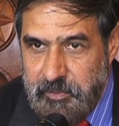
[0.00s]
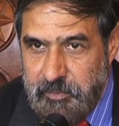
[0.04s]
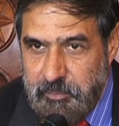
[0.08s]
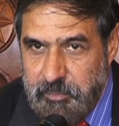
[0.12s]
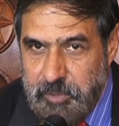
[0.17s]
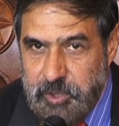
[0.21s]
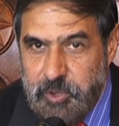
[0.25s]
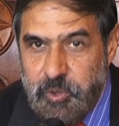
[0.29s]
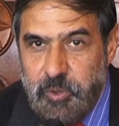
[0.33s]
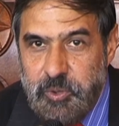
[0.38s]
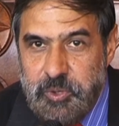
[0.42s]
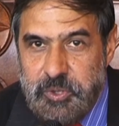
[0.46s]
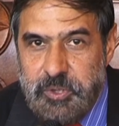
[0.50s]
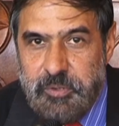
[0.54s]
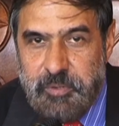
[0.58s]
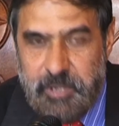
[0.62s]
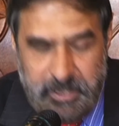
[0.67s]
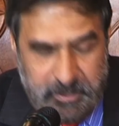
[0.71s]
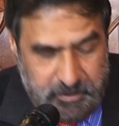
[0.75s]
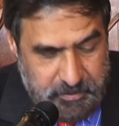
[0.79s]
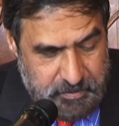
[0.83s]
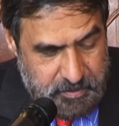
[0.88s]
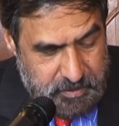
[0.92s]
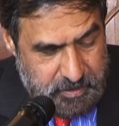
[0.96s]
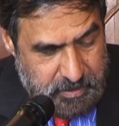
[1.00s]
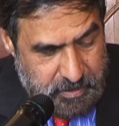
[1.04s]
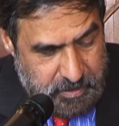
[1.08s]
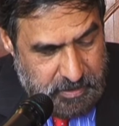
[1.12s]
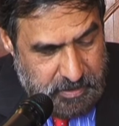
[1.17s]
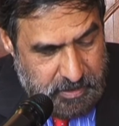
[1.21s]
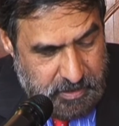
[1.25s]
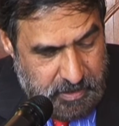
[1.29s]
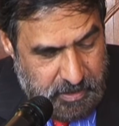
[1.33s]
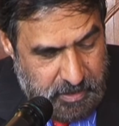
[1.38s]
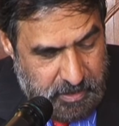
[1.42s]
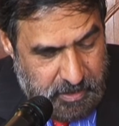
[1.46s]
But those strengths
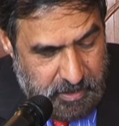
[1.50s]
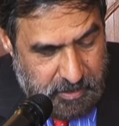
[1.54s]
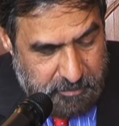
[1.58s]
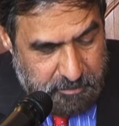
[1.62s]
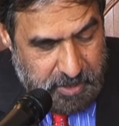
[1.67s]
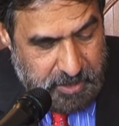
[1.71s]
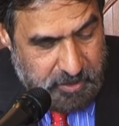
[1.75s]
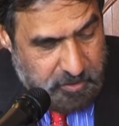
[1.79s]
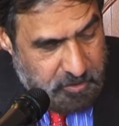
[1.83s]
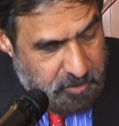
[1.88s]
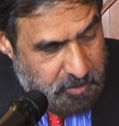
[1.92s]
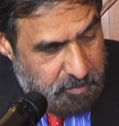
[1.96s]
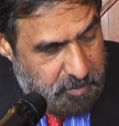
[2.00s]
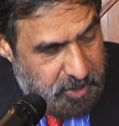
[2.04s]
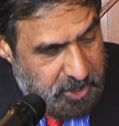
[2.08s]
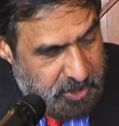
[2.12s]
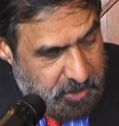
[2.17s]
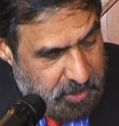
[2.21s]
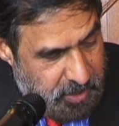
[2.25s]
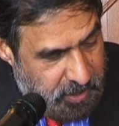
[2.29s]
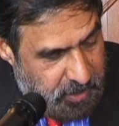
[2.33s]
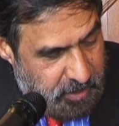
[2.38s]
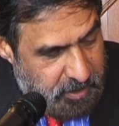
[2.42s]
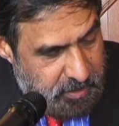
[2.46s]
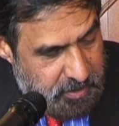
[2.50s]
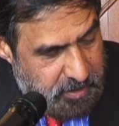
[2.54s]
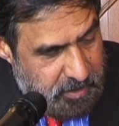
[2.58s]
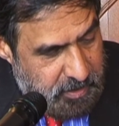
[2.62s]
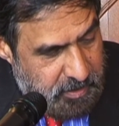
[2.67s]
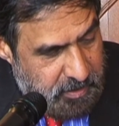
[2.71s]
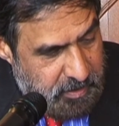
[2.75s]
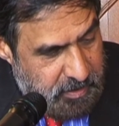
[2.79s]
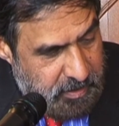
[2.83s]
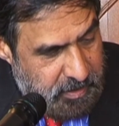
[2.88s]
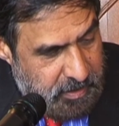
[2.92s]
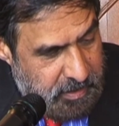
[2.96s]
are meant to be shared,
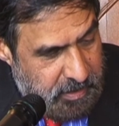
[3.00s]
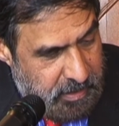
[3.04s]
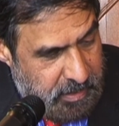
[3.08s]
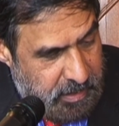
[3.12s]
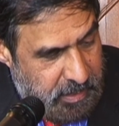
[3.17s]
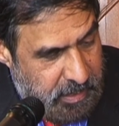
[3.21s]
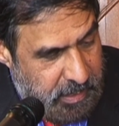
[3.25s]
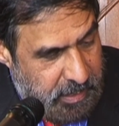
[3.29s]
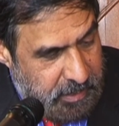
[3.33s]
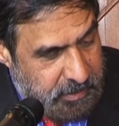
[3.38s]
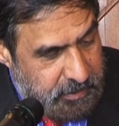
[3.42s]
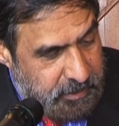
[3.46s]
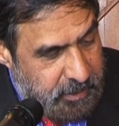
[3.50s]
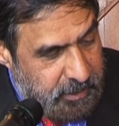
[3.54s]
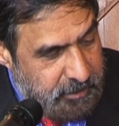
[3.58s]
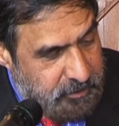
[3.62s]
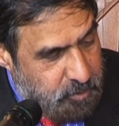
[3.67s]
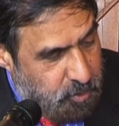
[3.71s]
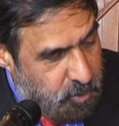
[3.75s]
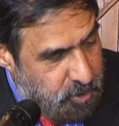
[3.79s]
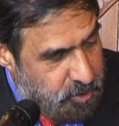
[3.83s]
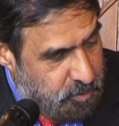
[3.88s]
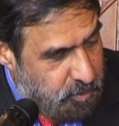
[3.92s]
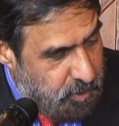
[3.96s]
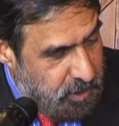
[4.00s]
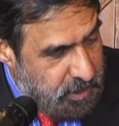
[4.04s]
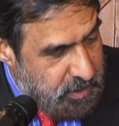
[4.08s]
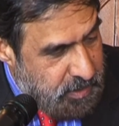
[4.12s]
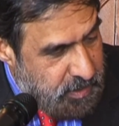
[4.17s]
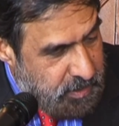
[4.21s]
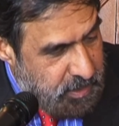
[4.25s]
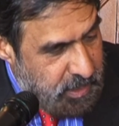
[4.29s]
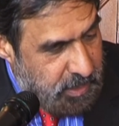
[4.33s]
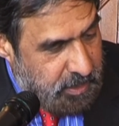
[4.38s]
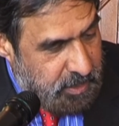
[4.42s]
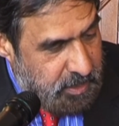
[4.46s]
and that's what we are
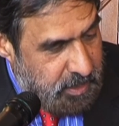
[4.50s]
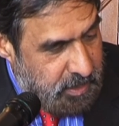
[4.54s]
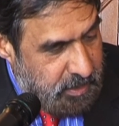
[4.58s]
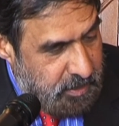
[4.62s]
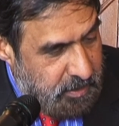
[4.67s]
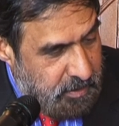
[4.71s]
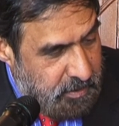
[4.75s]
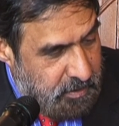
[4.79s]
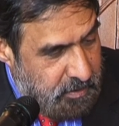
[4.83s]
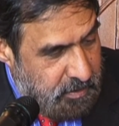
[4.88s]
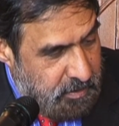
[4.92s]
seeking,